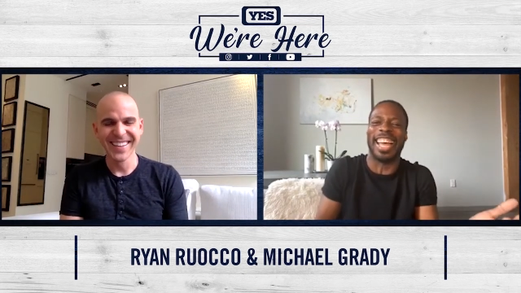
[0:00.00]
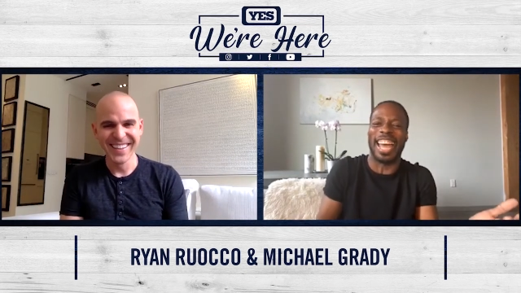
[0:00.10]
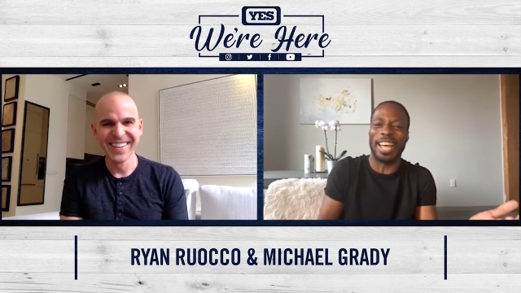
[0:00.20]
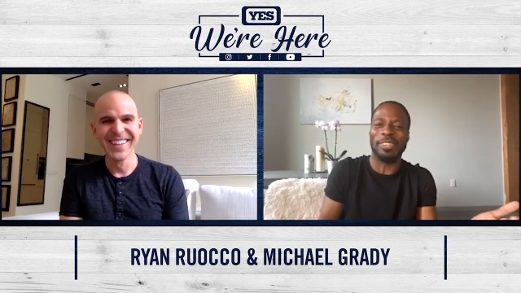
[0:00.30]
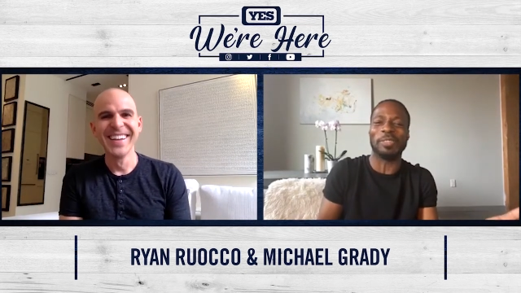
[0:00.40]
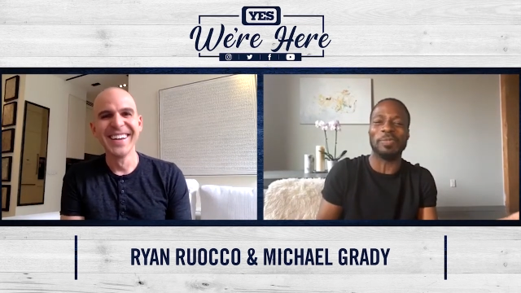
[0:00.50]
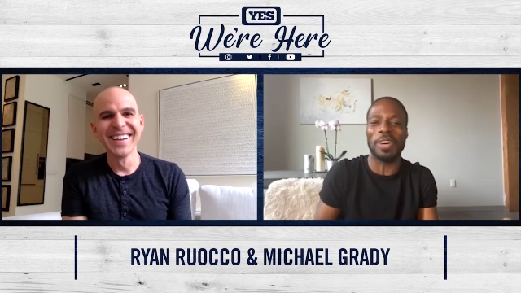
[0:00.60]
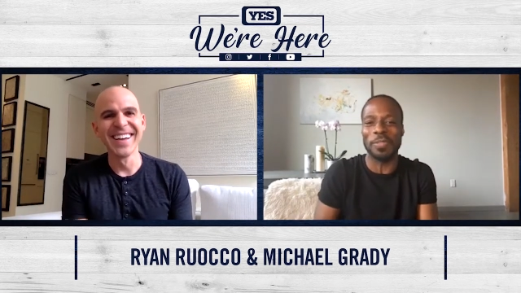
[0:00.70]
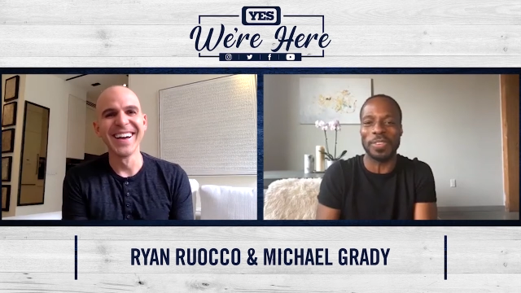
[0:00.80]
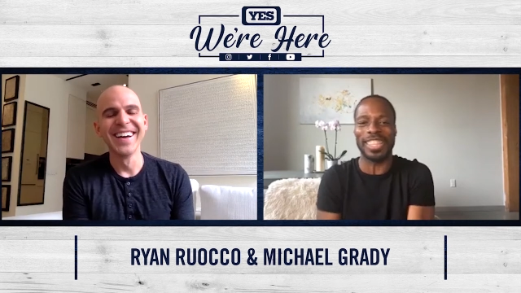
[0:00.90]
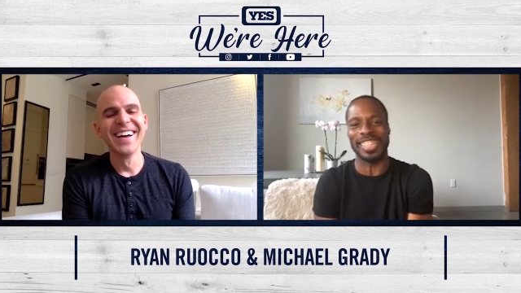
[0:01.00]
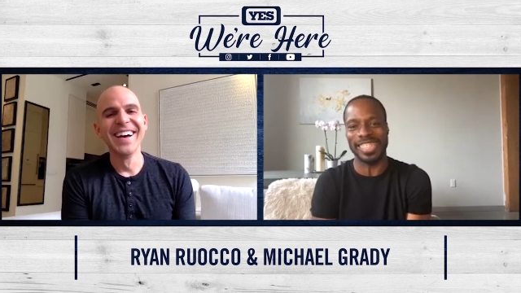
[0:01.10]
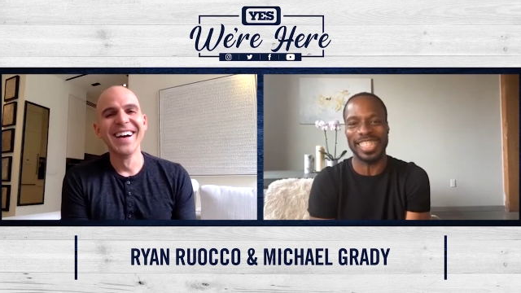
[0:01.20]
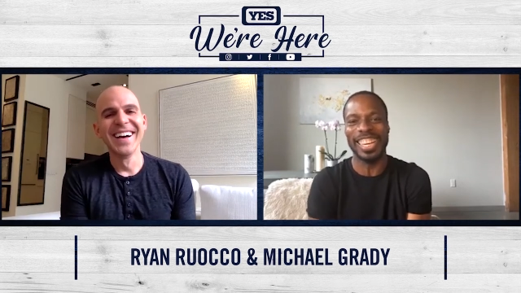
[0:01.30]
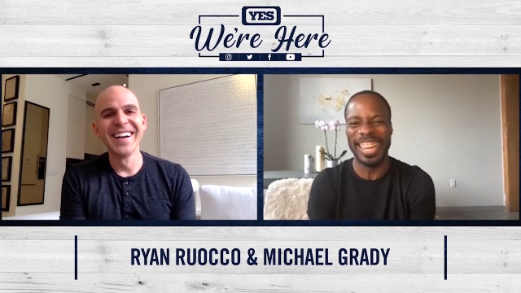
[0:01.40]
Speaker 1: have some fun with
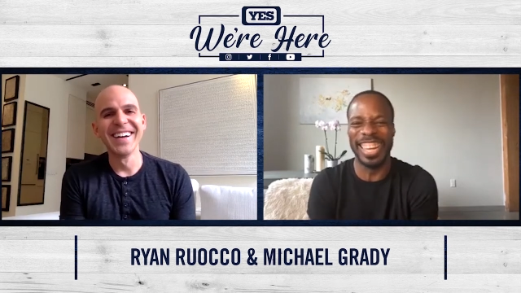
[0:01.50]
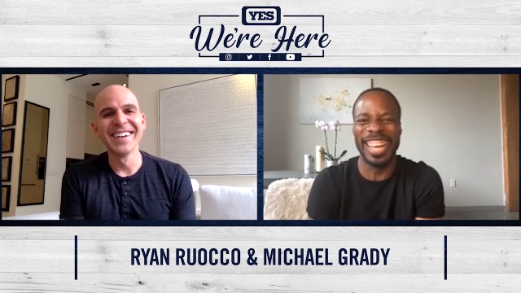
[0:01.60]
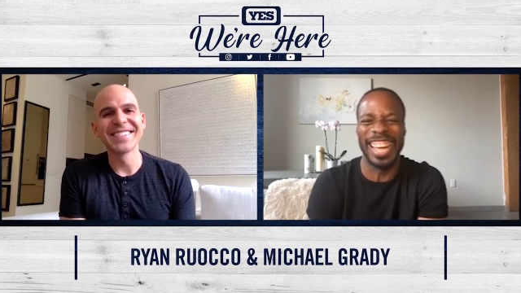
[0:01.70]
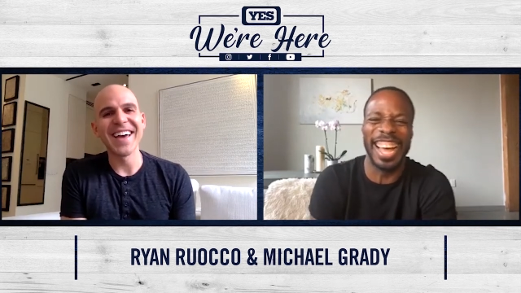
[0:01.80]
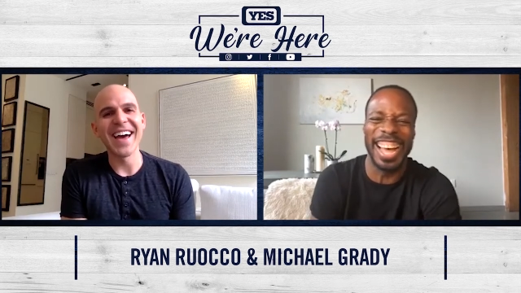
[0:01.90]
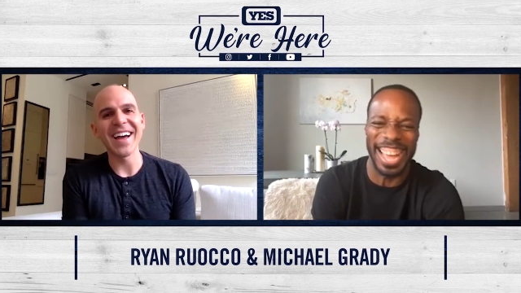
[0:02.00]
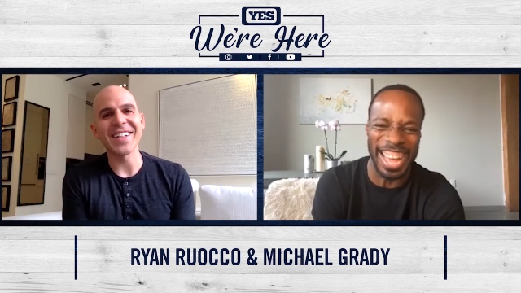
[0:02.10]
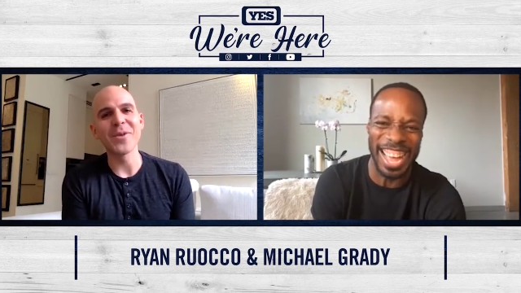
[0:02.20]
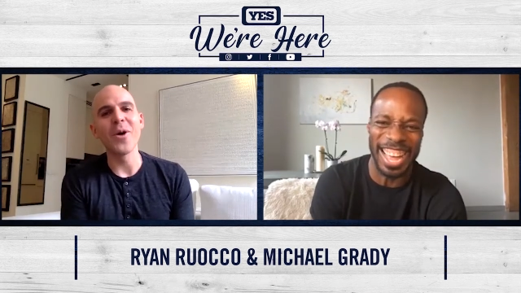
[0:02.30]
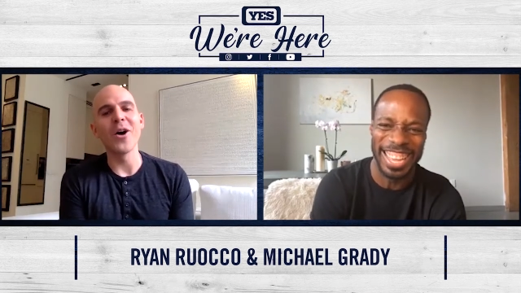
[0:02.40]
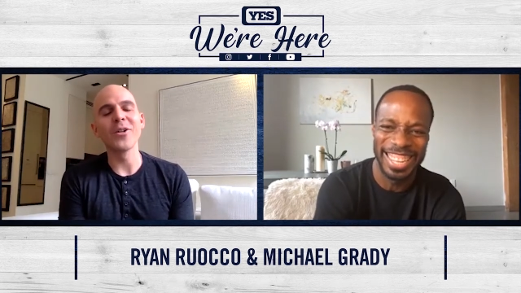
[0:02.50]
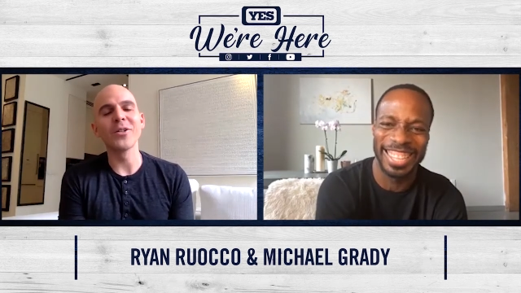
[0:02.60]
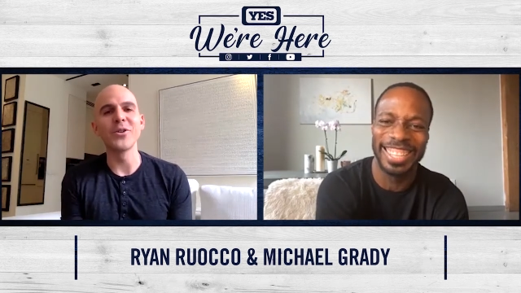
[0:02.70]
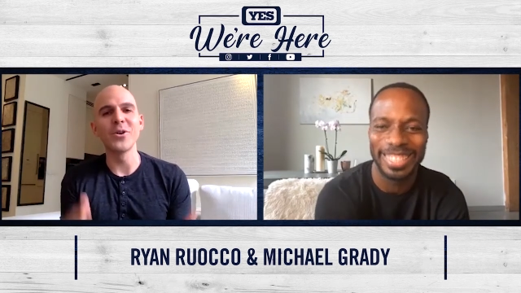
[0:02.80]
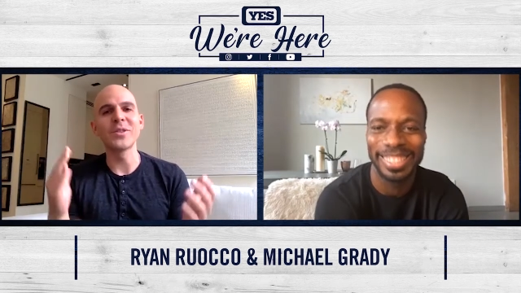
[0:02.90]
this.
Speaker 2: exactly. Well,
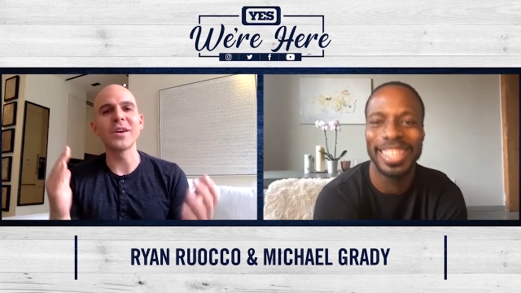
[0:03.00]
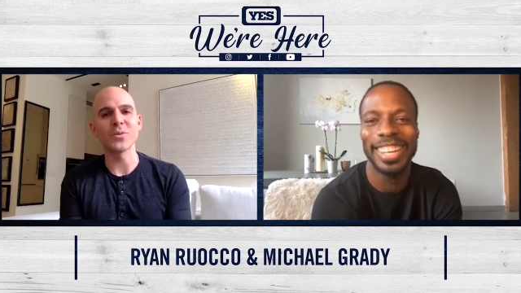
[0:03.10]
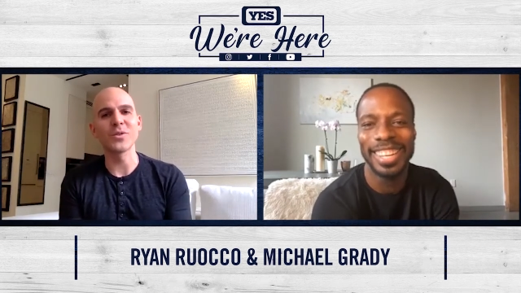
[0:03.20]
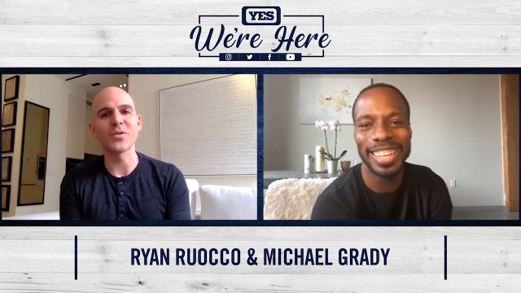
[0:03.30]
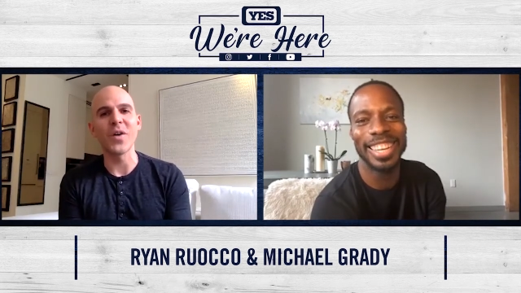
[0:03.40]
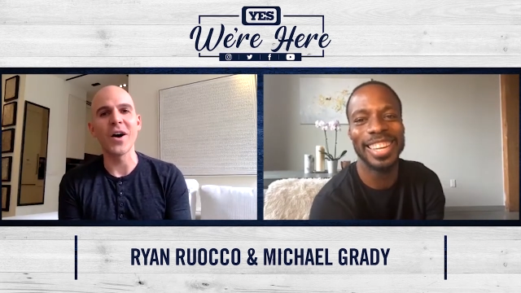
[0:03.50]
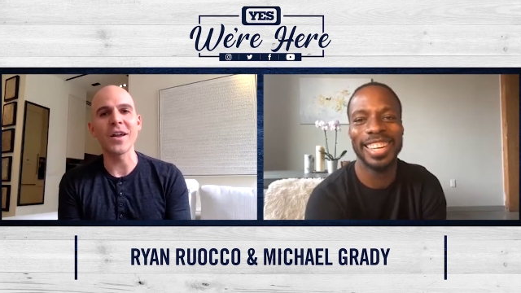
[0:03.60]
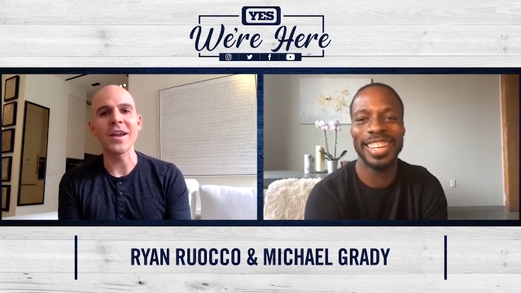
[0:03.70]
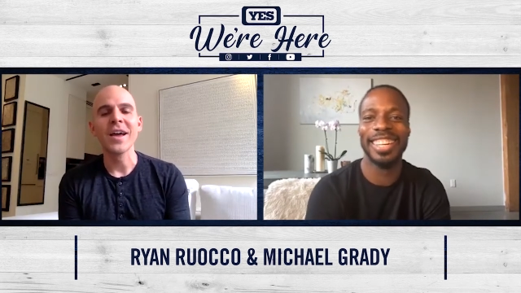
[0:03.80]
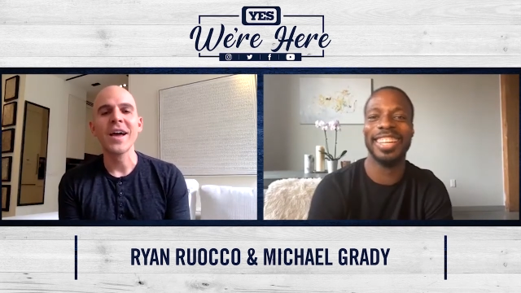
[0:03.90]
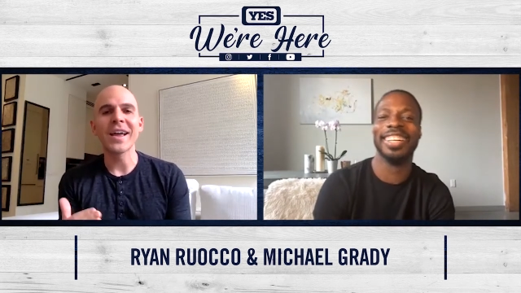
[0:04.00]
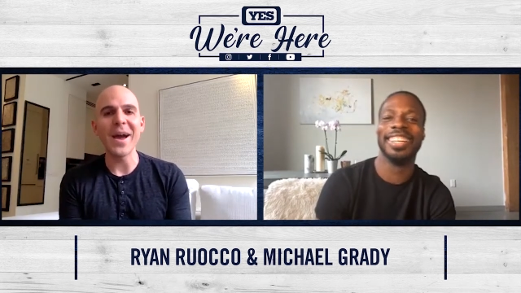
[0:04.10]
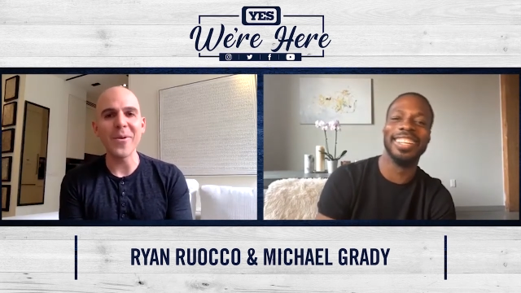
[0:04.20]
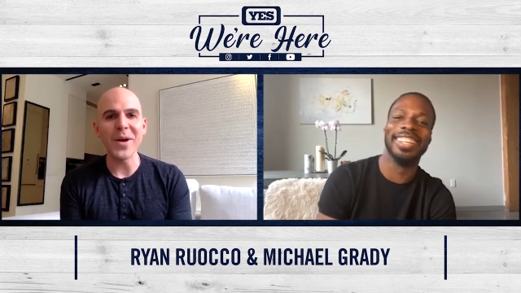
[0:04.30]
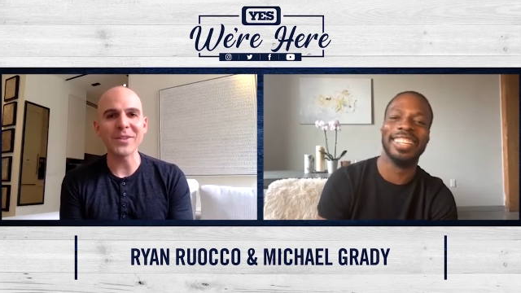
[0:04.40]
dude, this was fun. Can't
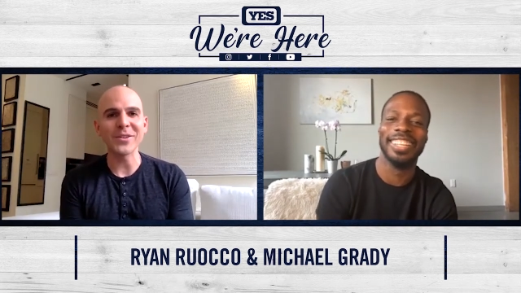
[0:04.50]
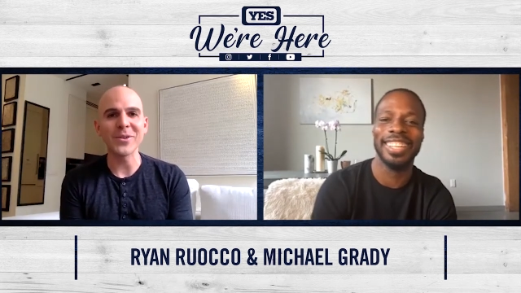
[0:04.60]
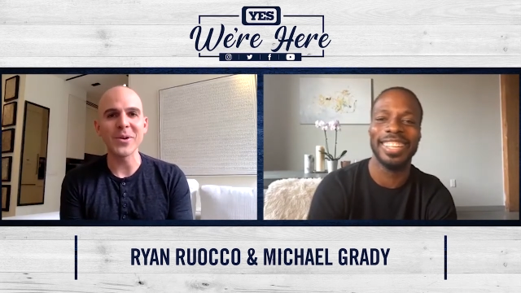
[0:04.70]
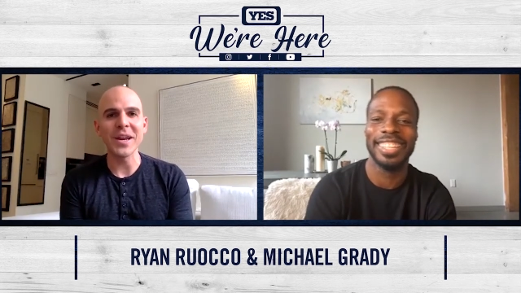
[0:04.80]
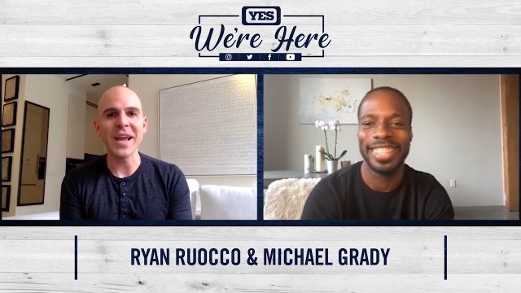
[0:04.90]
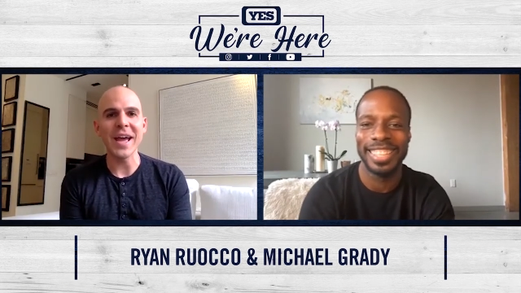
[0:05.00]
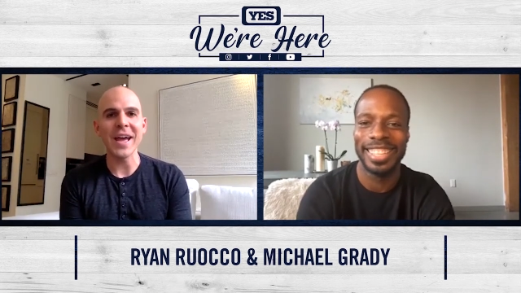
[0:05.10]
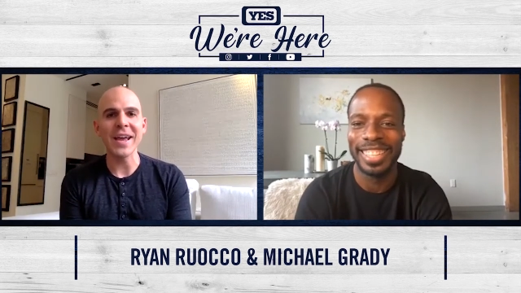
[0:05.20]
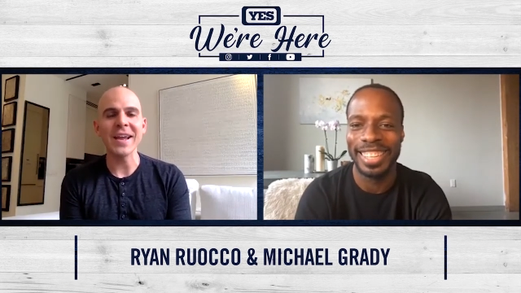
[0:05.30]
wait to do it again.